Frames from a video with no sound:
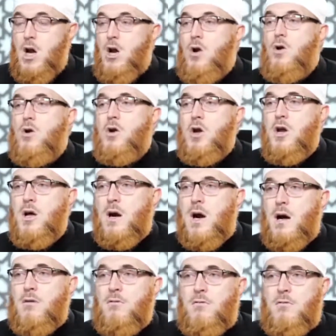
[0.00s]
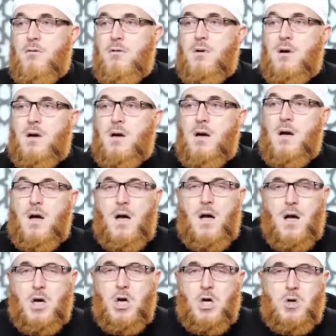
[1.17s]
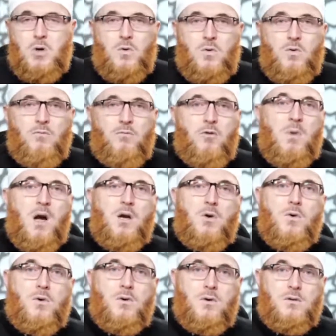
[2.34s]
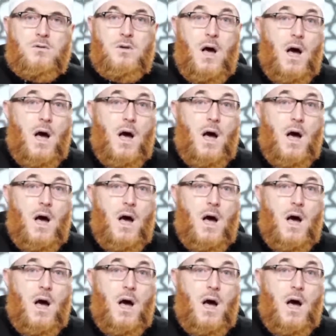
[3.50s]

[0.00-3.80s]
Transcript: looking around for a good groom for my daughters.